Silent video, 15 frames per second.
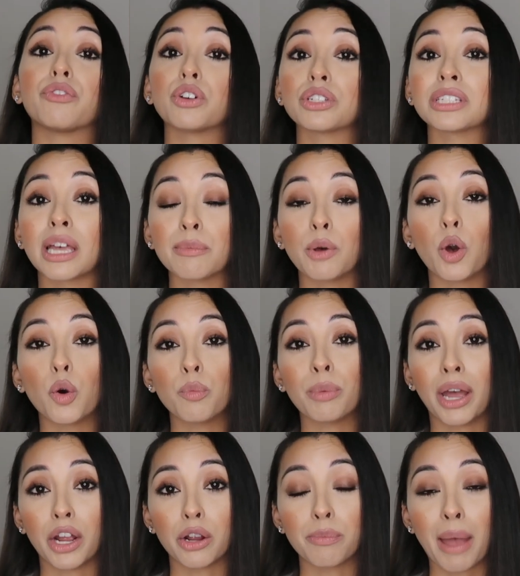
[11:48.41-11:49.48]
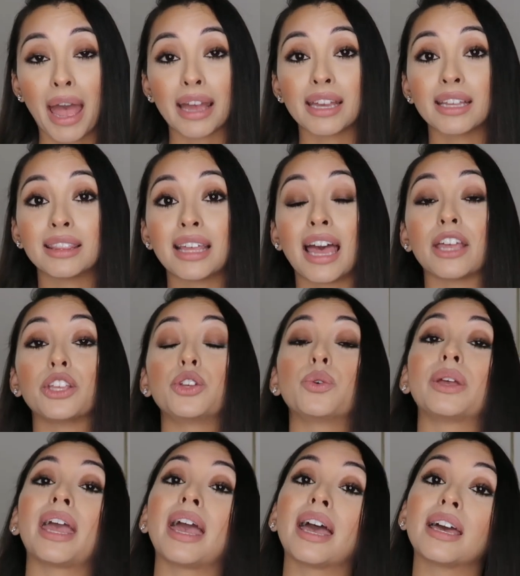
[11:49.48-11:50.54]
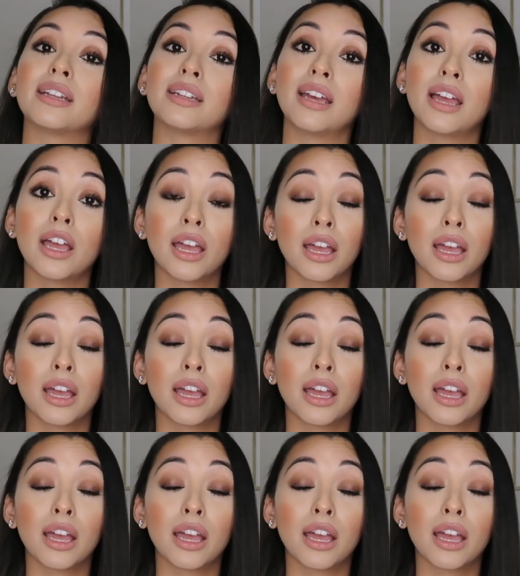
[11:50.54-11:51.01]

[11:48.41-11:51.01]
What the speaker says: first-time home buyer packet that you can